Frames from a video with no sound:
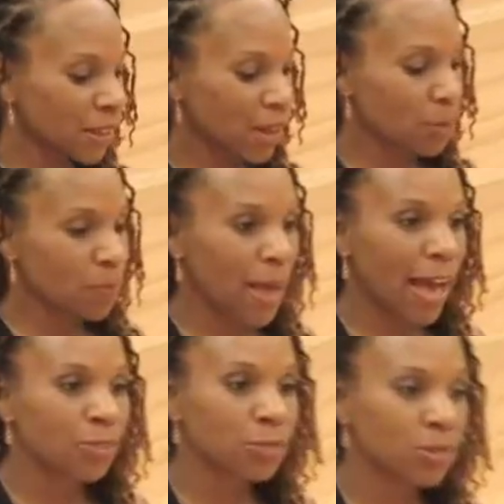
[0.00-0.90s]
Coming
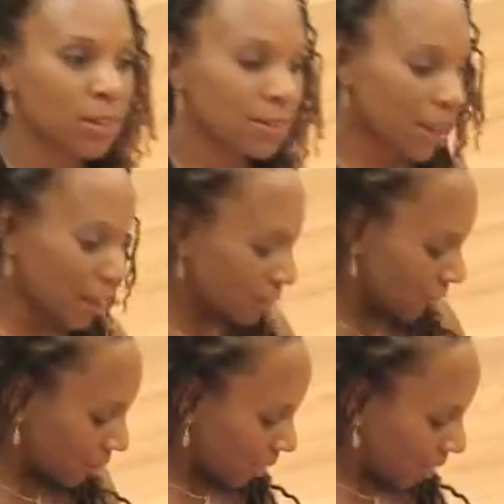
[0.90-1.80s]
back through
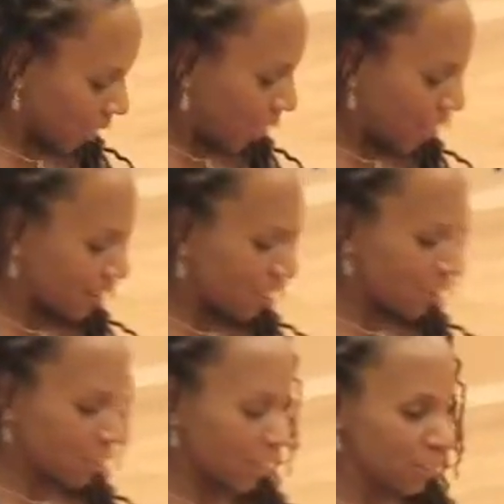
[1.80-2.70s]
Dandasana, take the hands
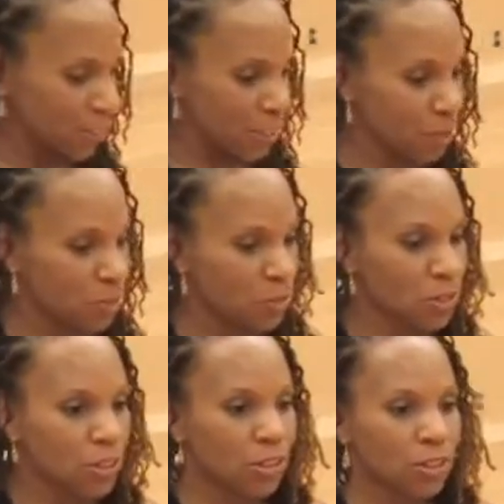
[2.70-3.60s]
outside the hips.
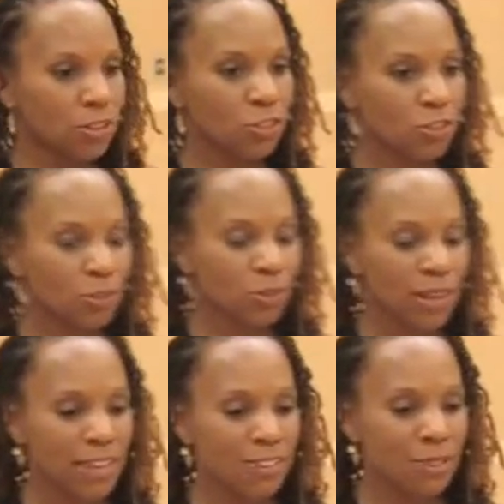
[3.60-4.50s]
Shoulder
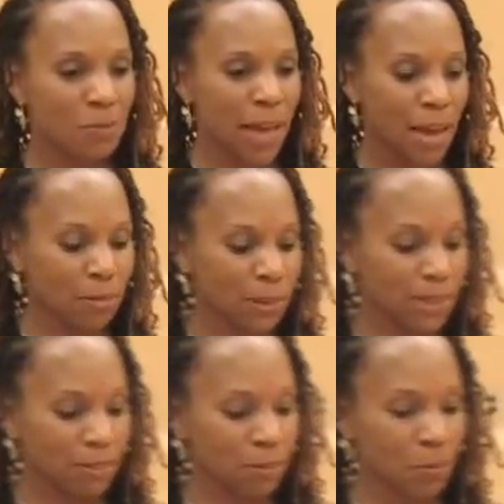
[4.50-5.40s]
heads to the back
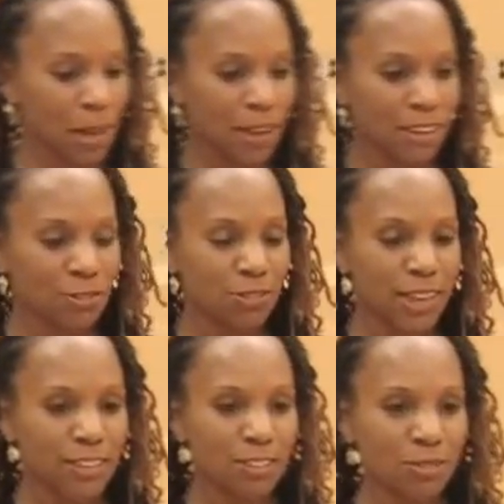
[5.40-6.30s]
plane of the body,
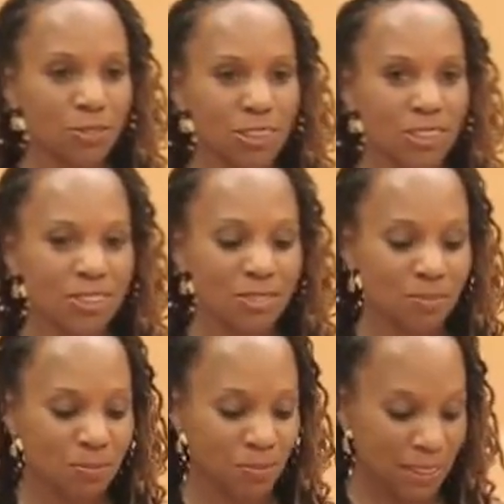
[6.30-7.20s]
flex the feet.
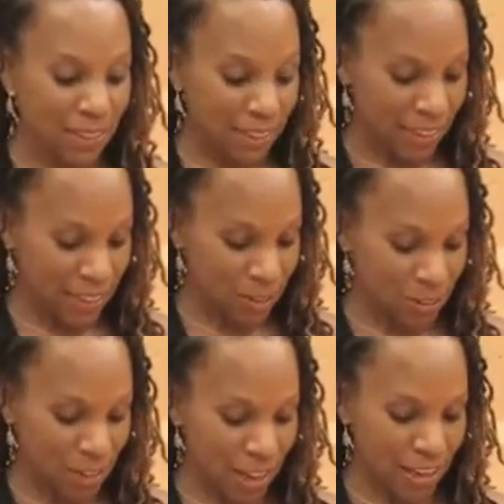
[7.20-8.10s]
Inner
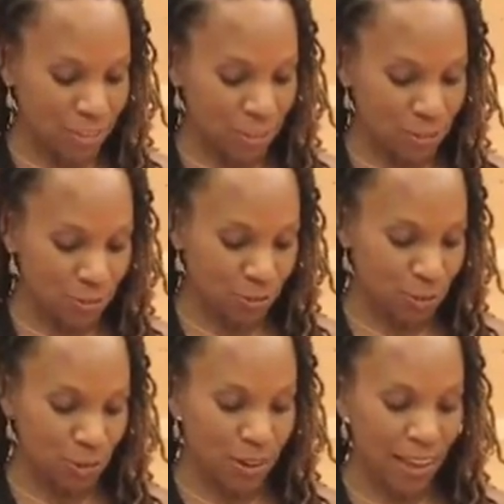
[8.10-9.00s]
thighs to the
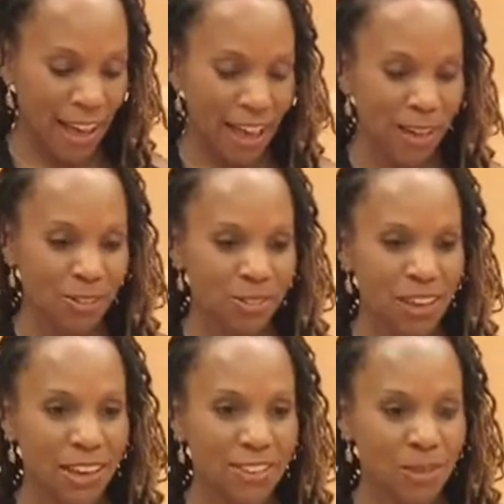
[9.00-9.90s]
floor, outer
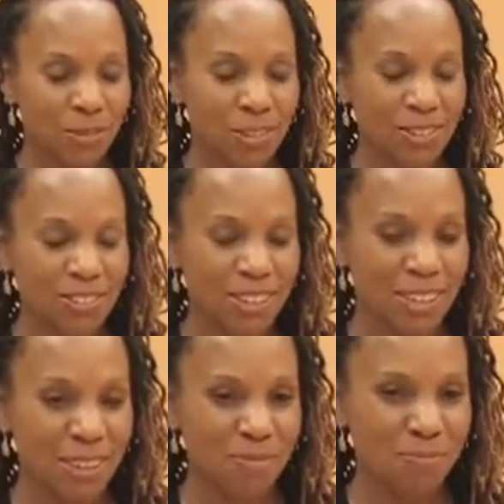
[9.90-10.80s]
thighs up to the
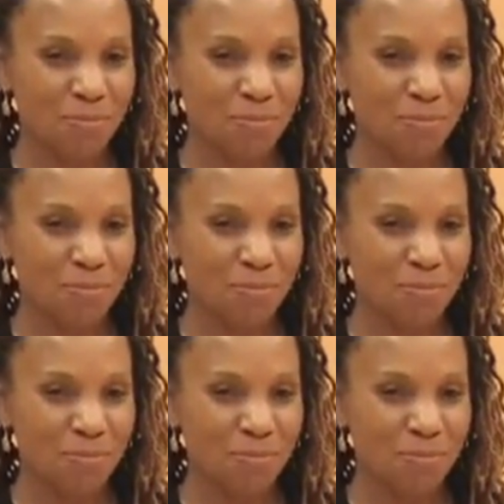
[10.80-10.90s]
ceiling.